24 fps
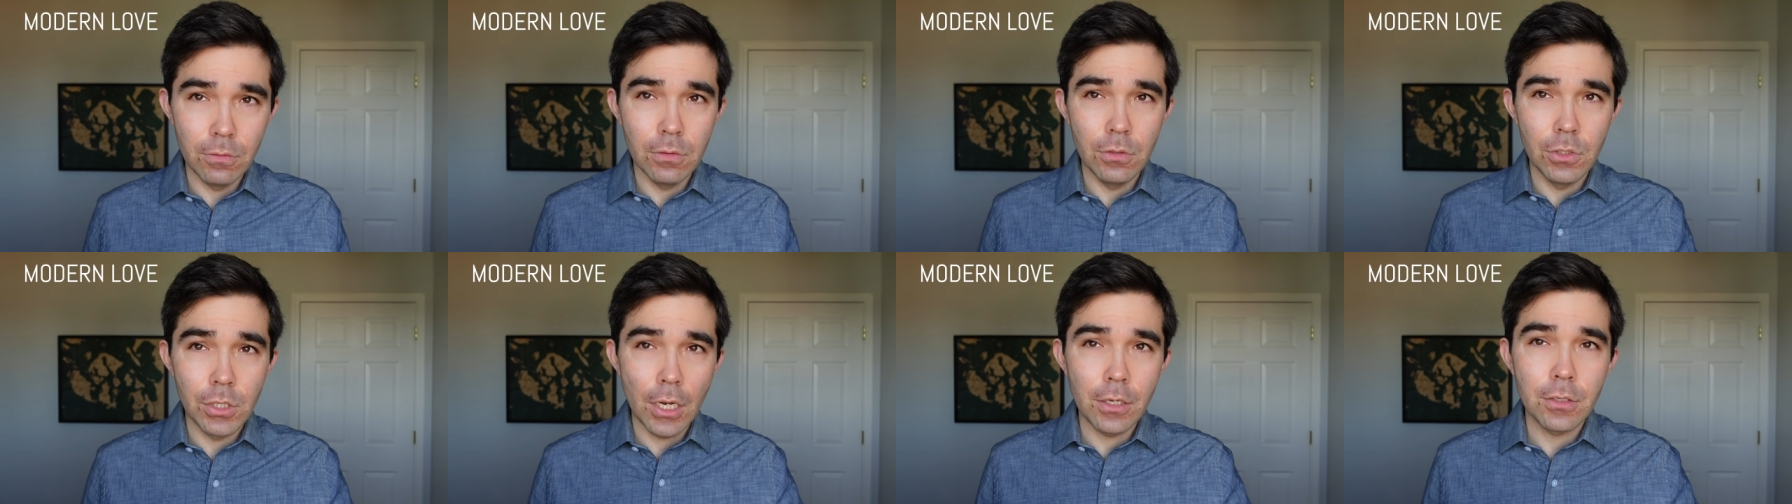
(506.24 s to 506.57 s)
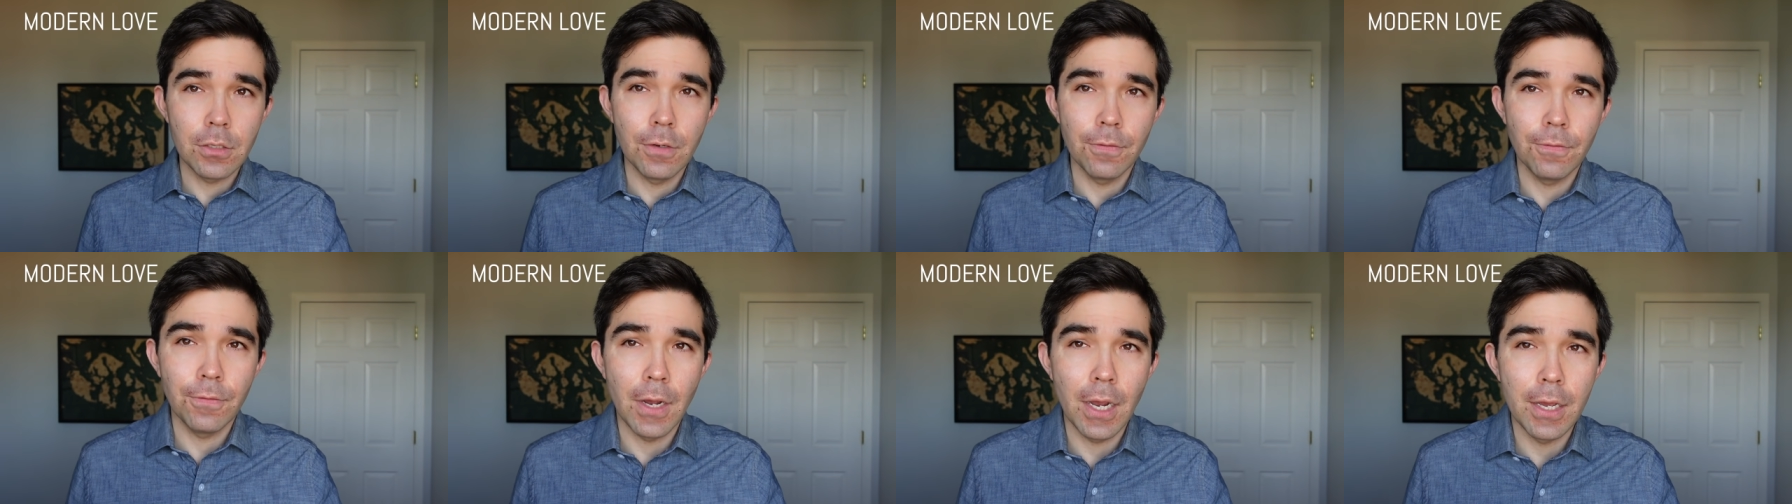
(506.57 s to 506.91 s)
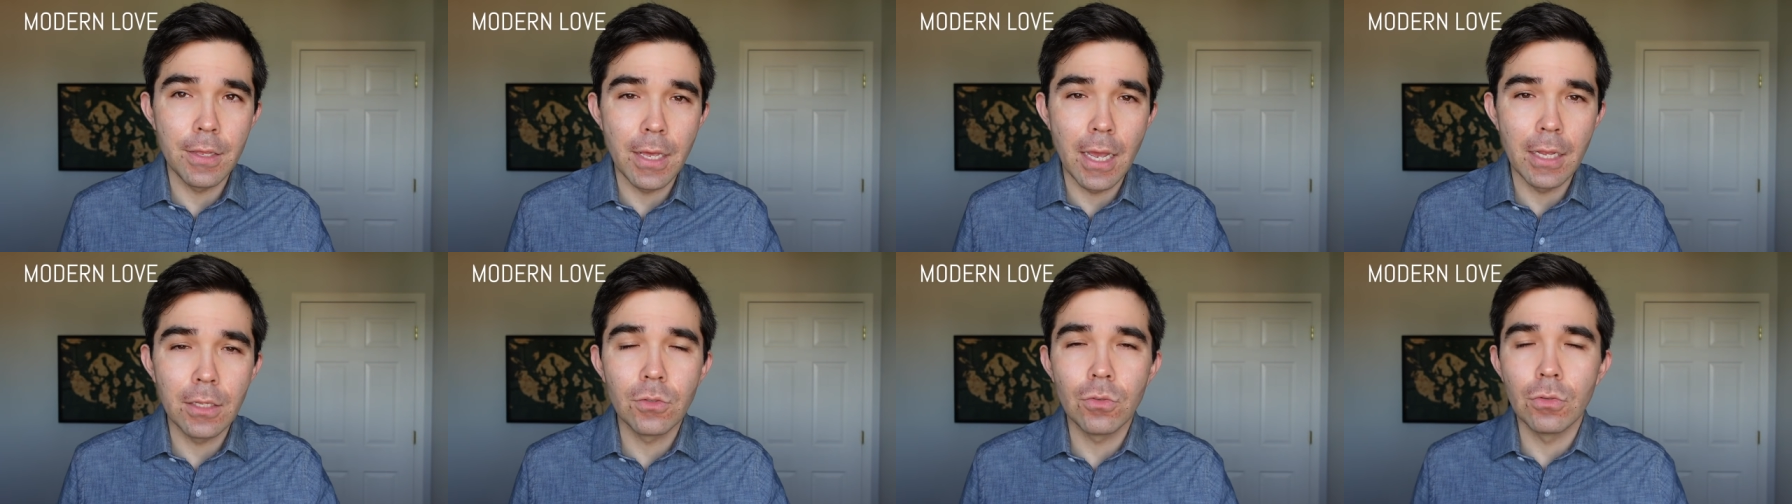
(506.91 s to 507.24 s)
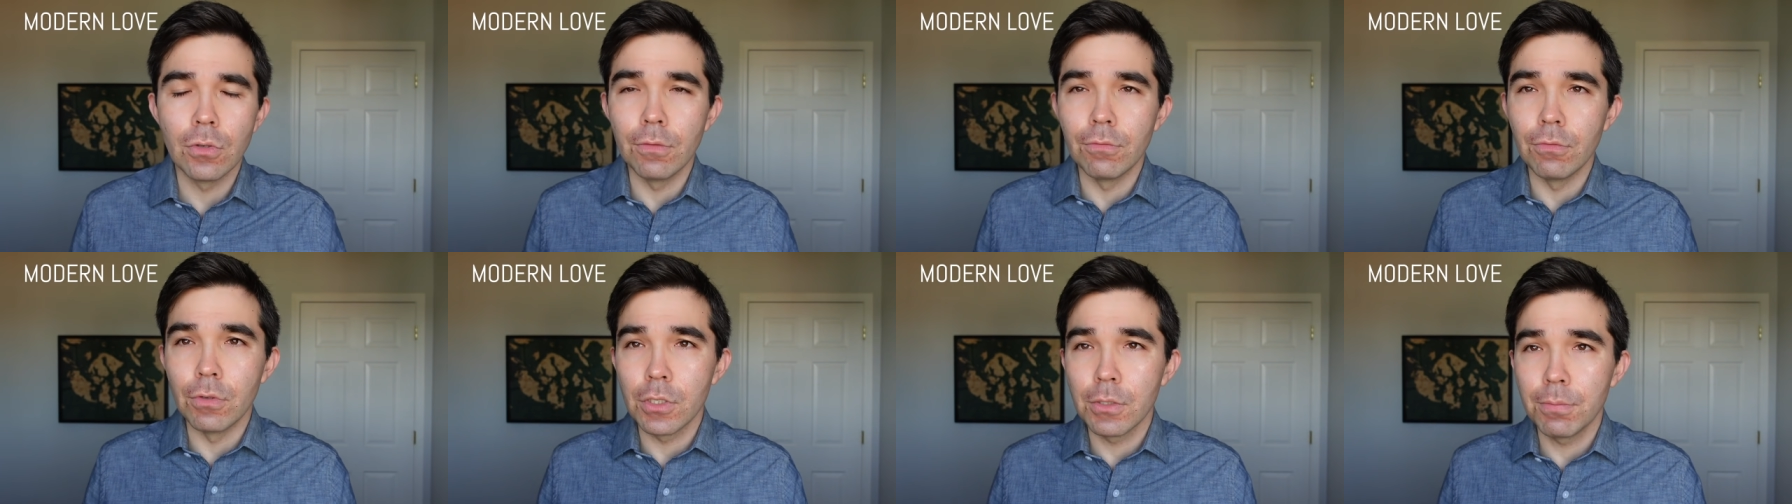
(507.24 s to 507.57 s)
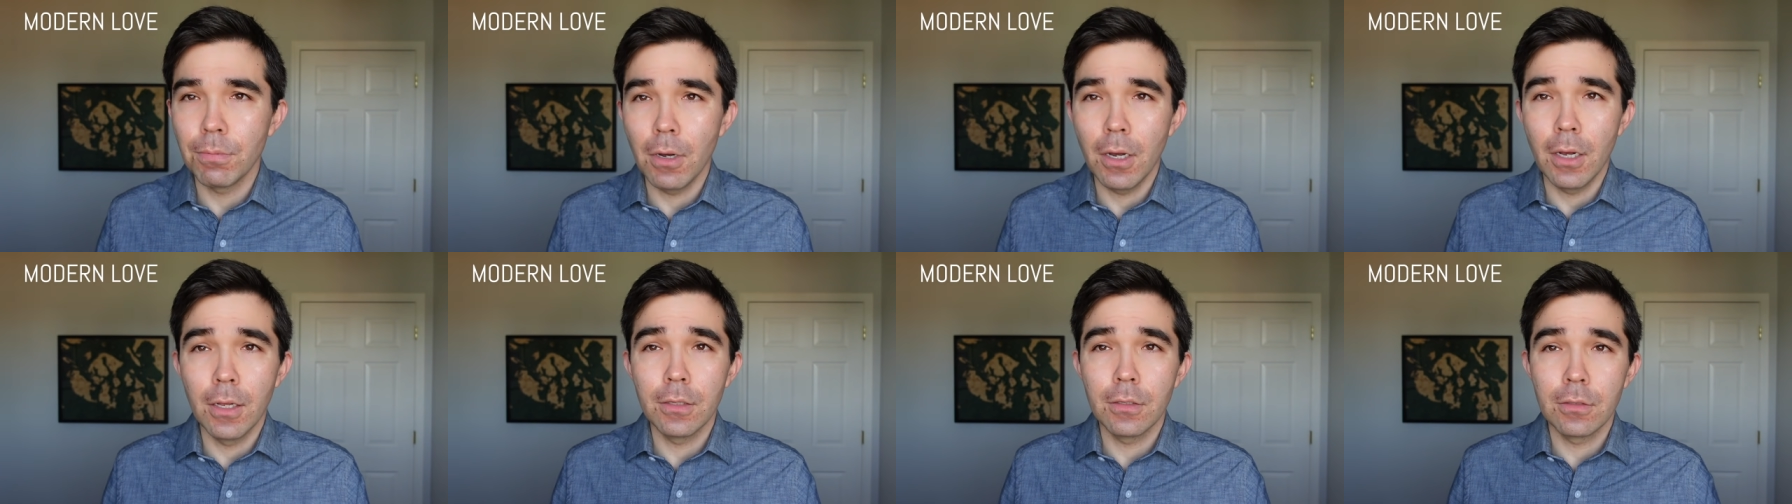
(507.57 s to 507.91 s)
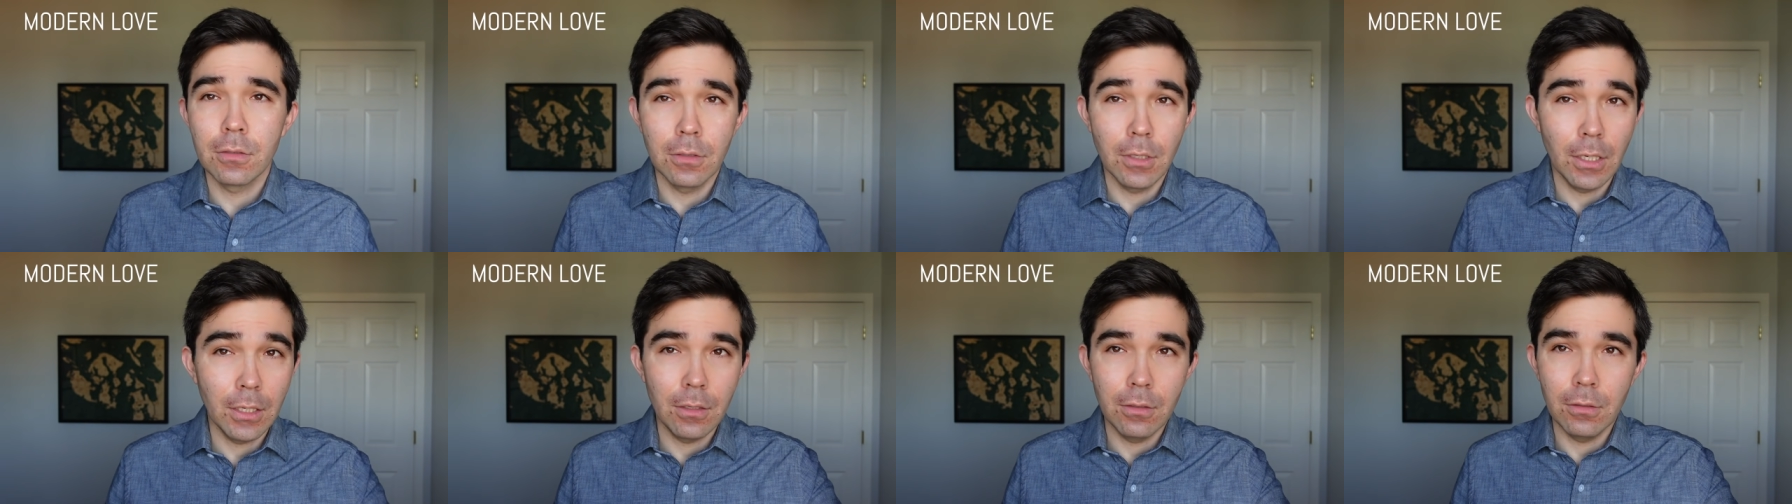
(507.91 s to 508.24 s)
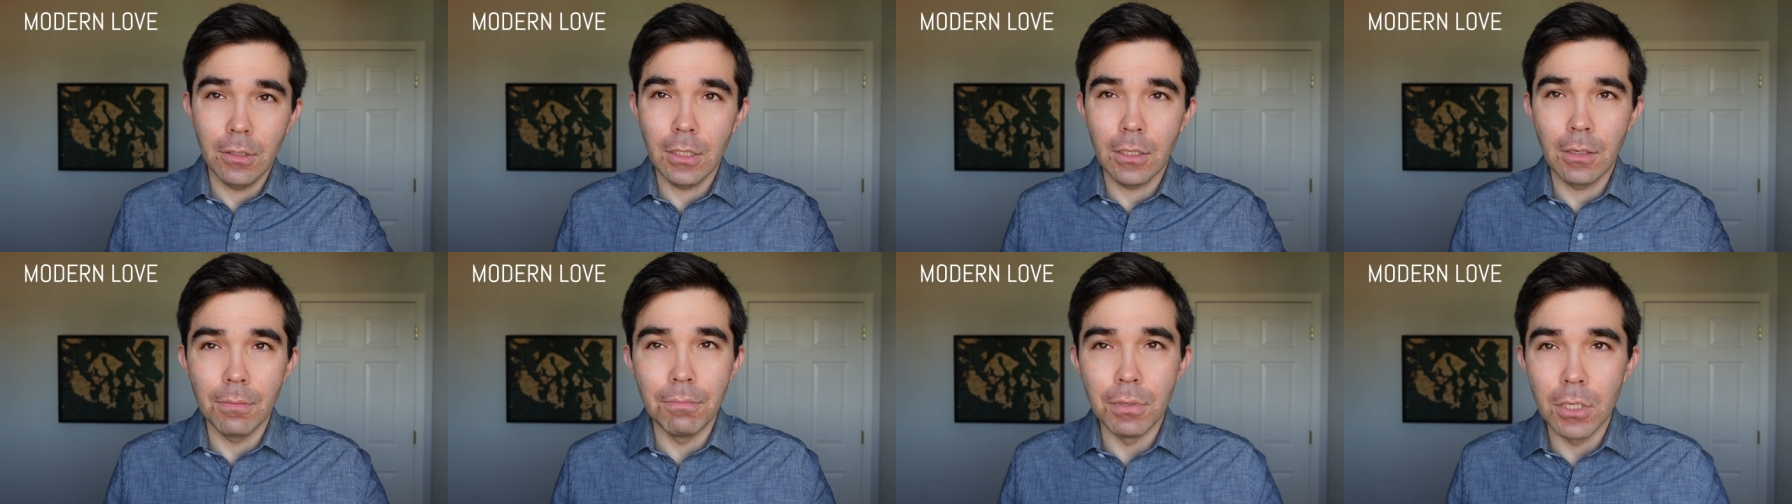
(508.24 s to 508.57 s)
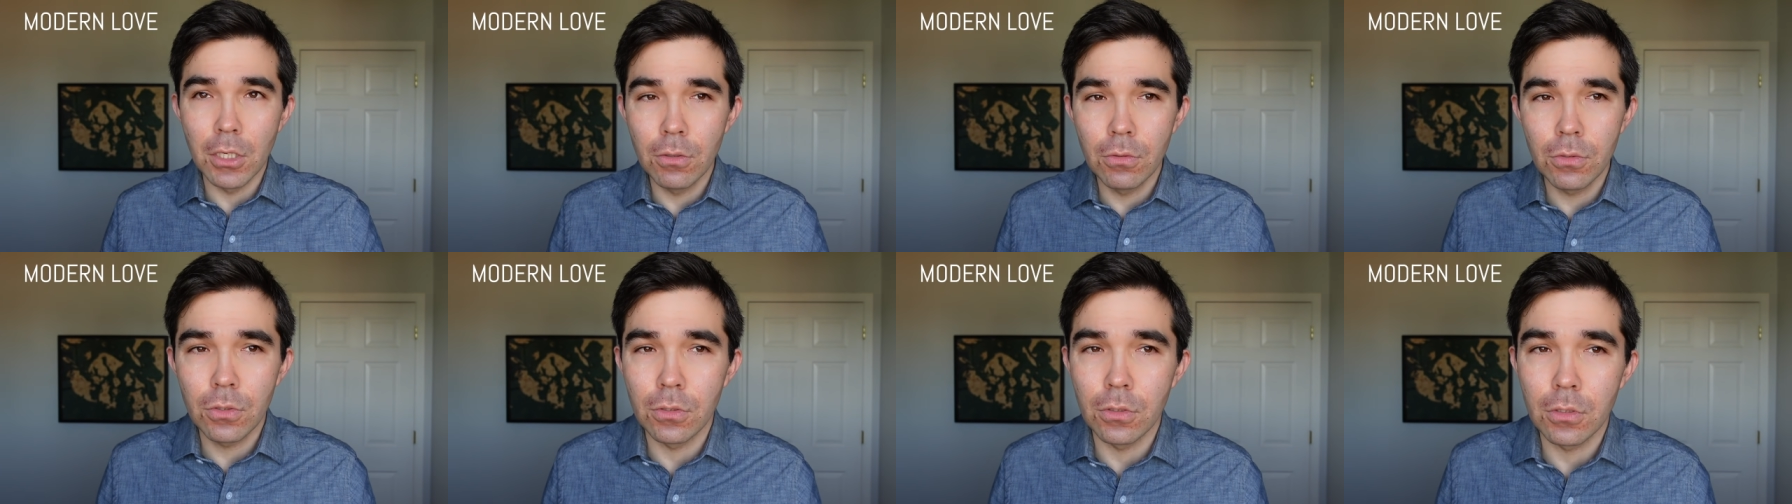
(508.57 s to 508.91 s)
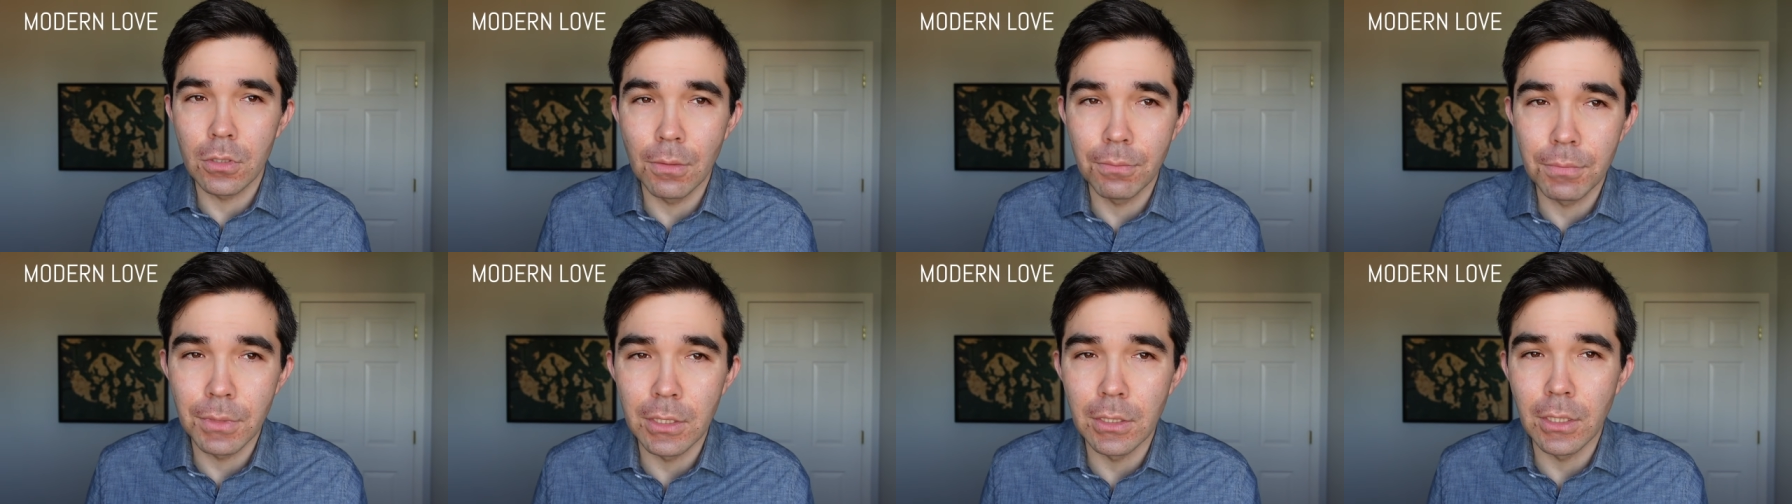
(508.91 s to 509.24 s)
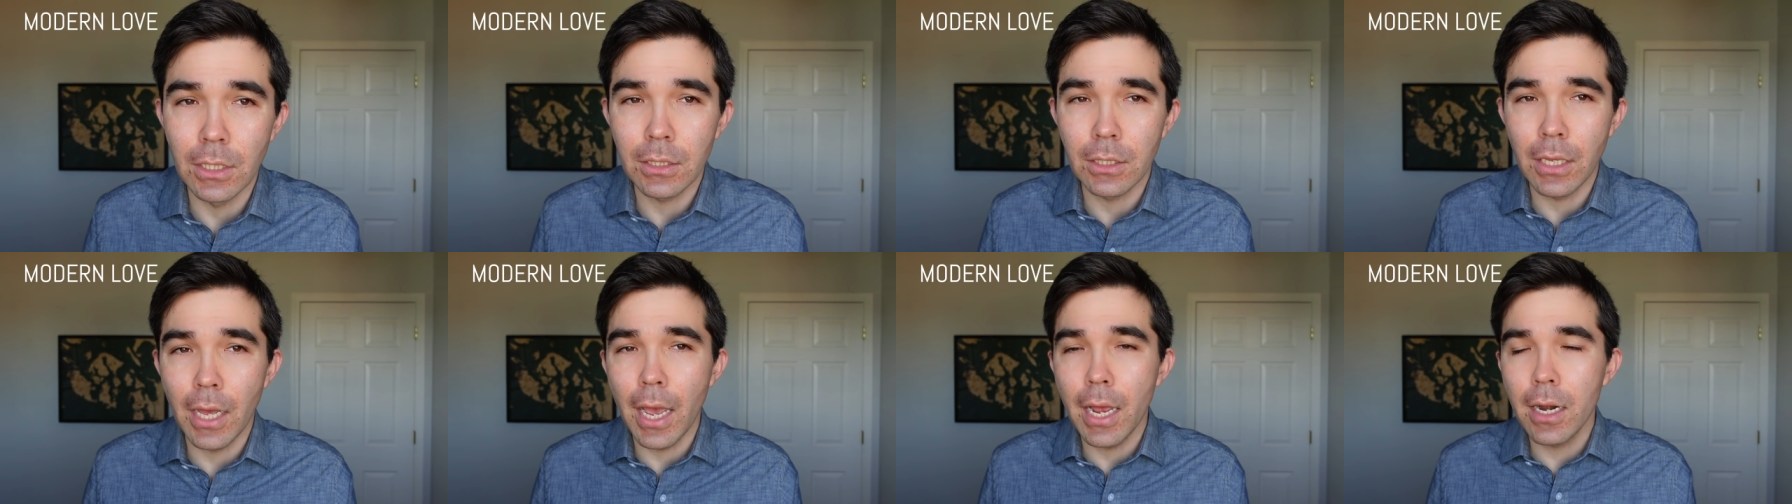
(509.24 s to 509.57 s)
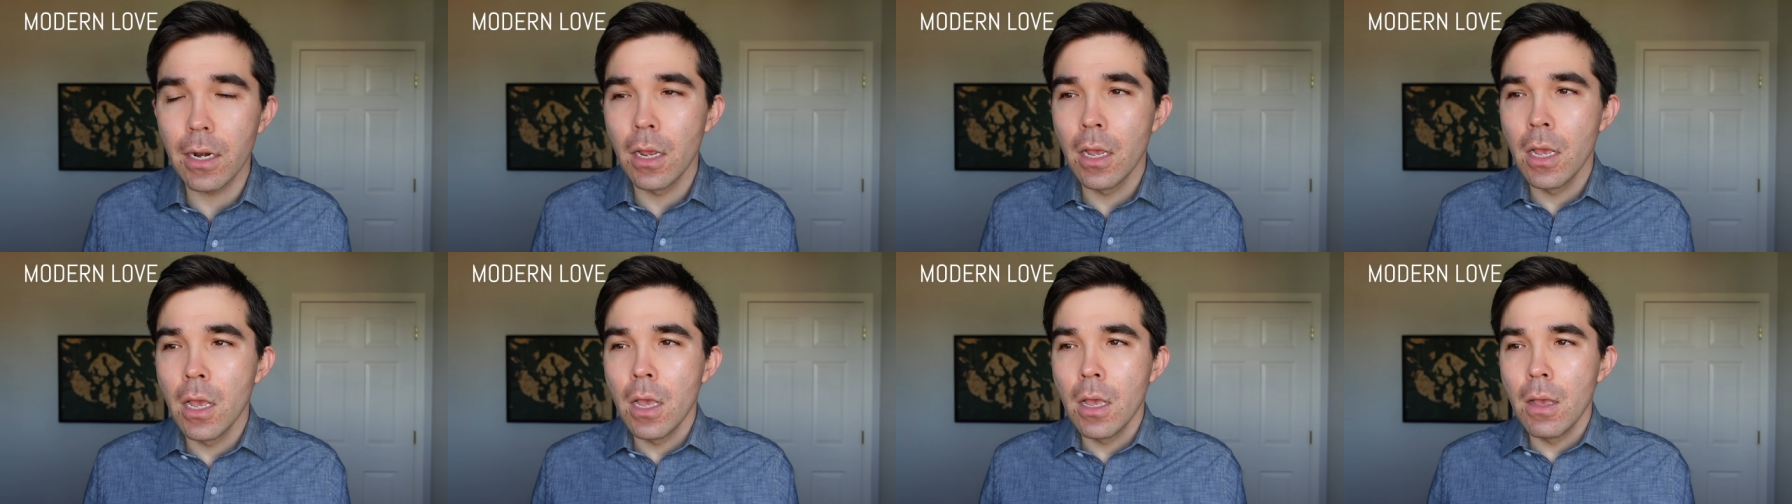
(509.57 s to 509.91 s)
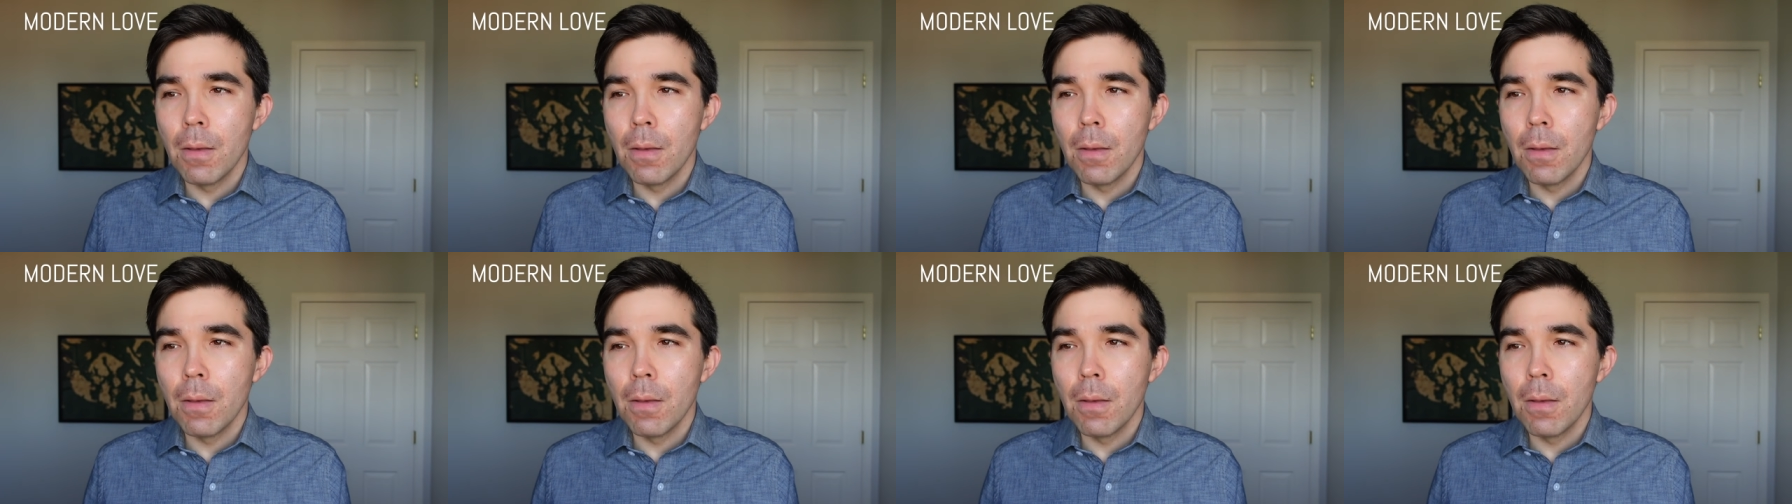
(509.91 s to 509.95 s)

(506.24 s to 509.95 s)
justify that sort of response, like like abuse or something like that.